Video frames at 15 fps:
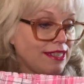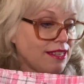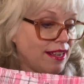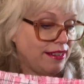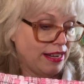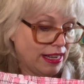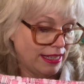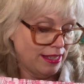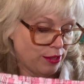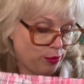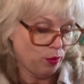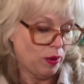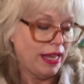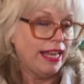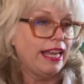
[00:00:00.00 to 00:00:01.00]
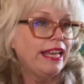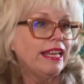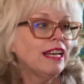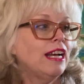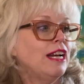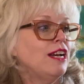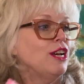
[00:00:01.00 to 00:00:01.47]
a nice way
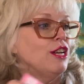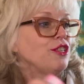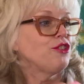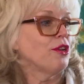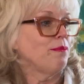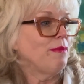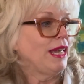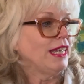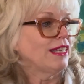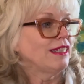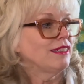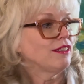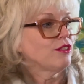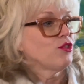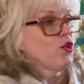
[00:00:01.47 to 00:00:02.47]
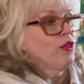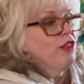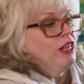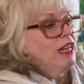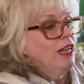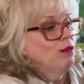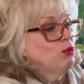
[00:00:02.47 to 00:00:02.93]
to make it so that
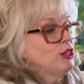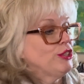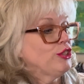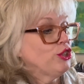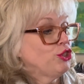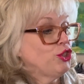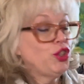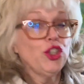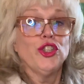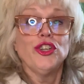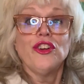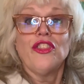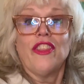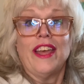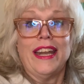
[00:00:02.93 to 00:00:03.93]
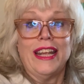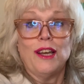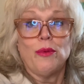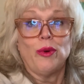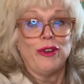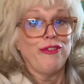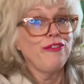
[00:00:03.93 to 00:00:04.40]
I was assured that it
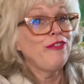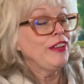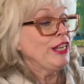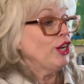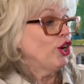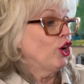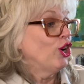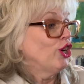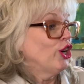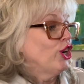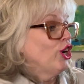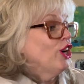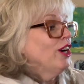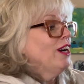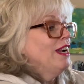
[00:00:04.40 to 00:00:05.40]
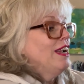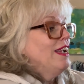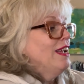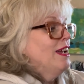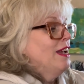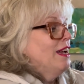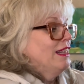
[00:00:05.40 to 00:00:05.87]
would fit her.
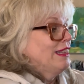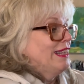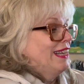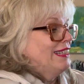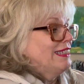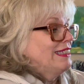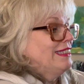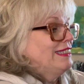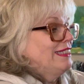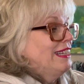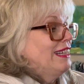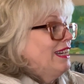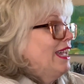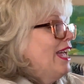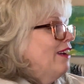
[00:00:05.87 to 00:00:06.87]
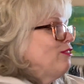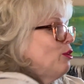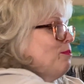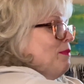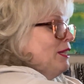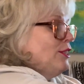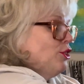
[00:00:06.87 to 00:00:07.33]
Like I said, I have her
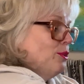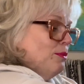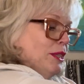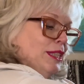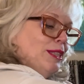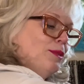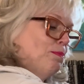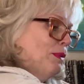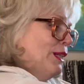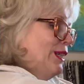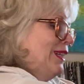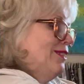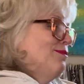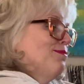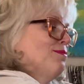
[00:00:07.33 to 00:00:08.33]
measurements, but